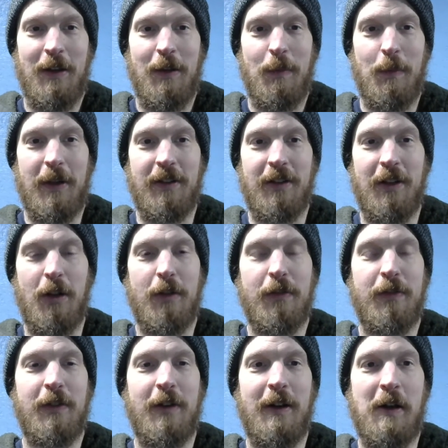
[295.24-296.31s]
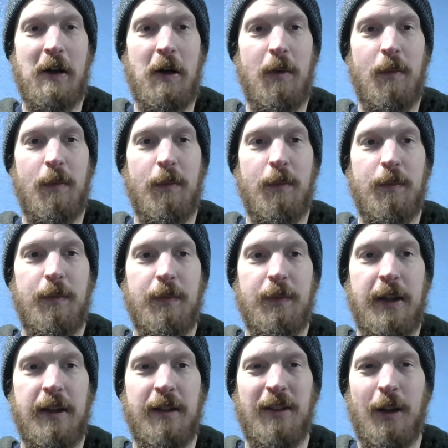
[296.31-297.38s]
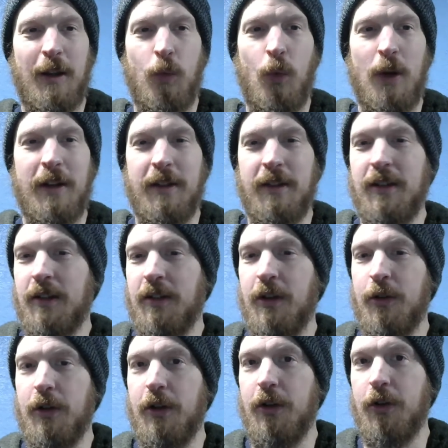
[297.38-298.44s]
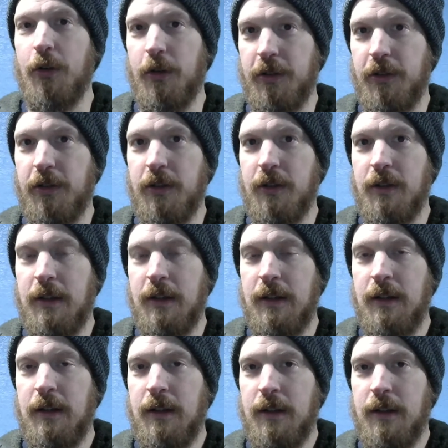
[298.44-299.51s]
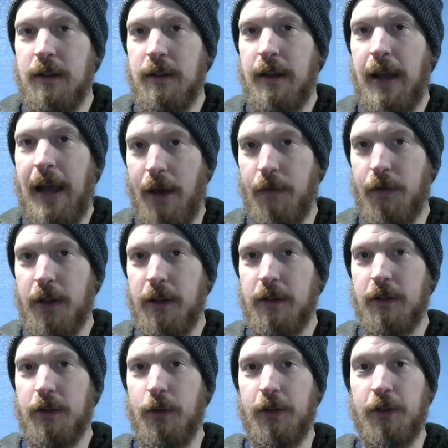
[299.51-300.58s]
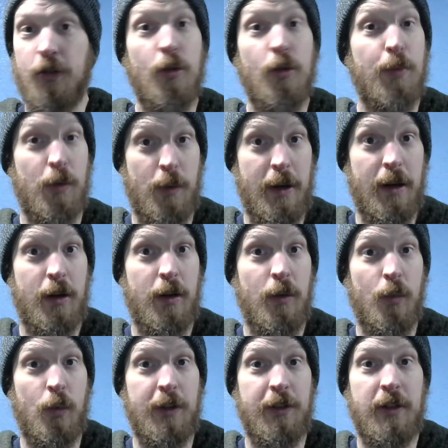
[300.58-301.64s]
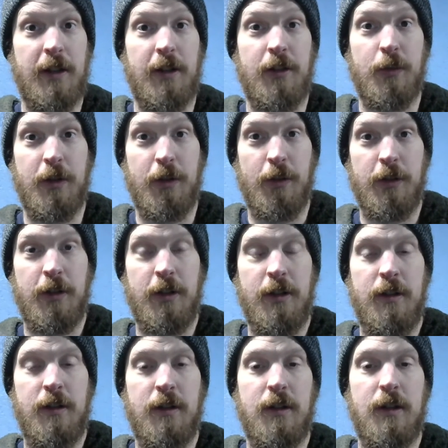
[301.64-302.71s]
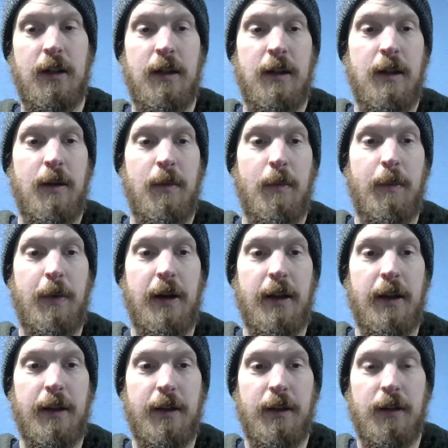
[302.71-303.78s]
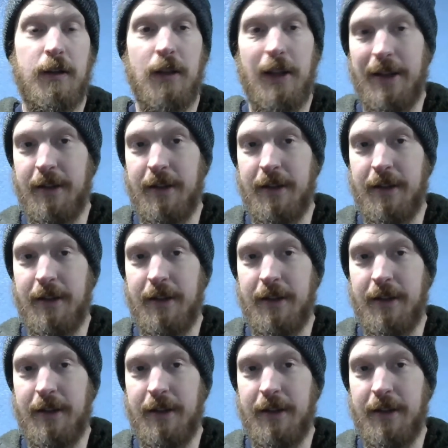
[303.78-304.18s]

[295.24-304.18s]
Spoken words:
myself, it's like 1 in 600 adults have it. So it's super rare once you get to adulthood. but late